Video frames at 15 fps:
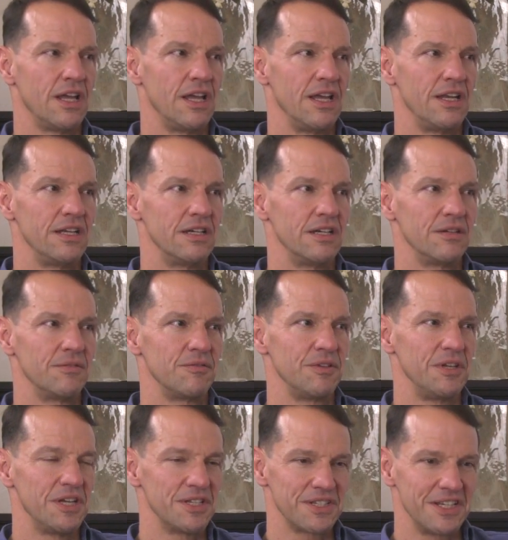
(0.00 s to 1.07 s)
And
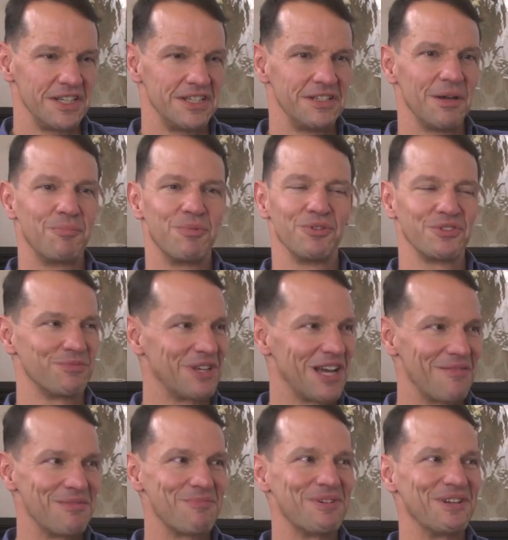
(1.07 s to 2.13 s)
yes, I did. I pulled some
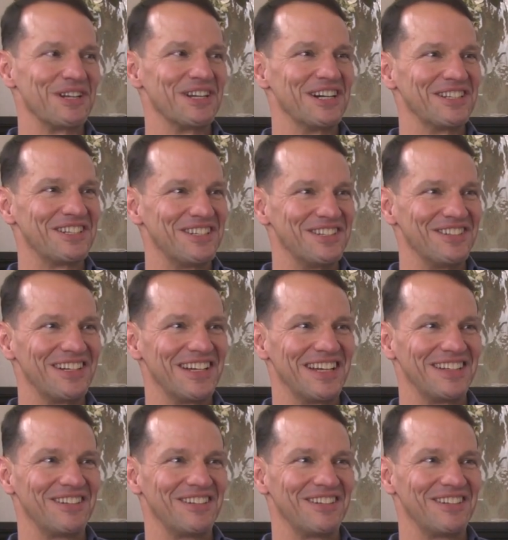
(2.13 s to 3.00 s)
time at the Pentagon too.